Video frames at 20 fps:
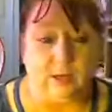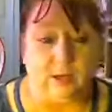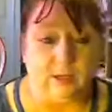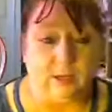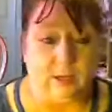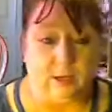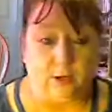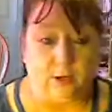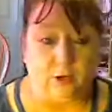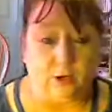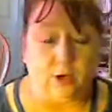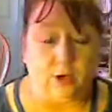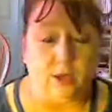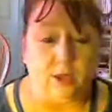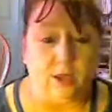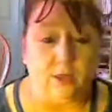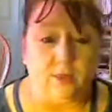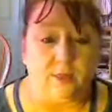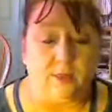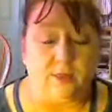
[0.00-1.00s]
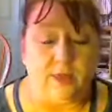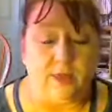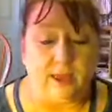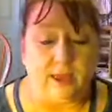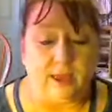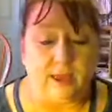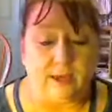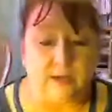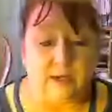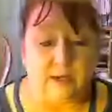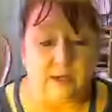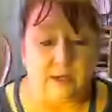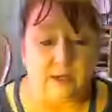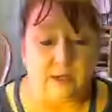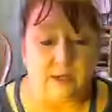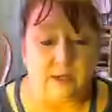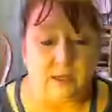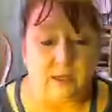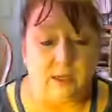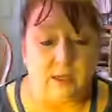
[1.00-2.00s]
and error, that
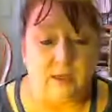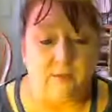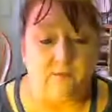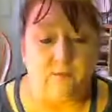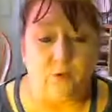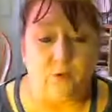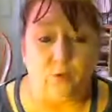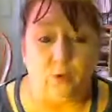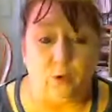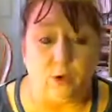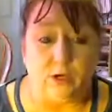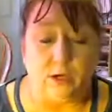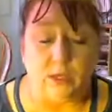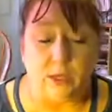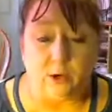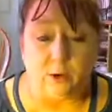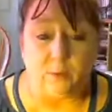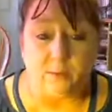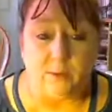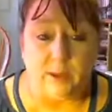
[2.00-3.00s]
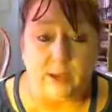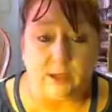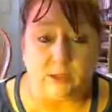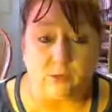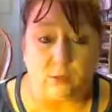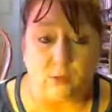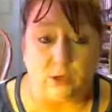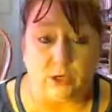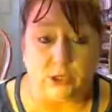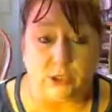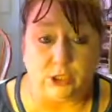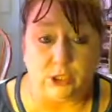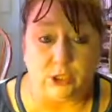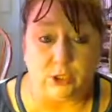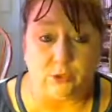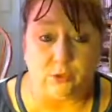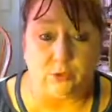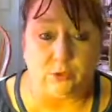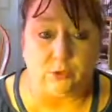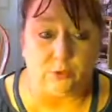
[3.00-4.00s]
if you want to get on page 1 and
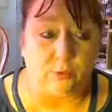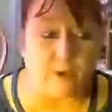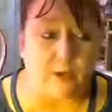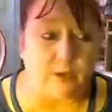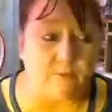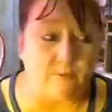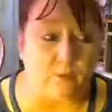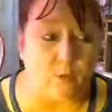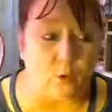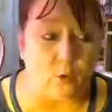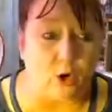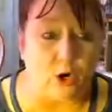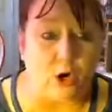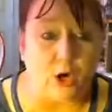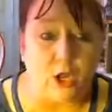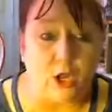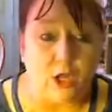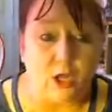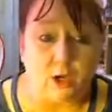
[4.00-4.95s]
2 and 3 and 4,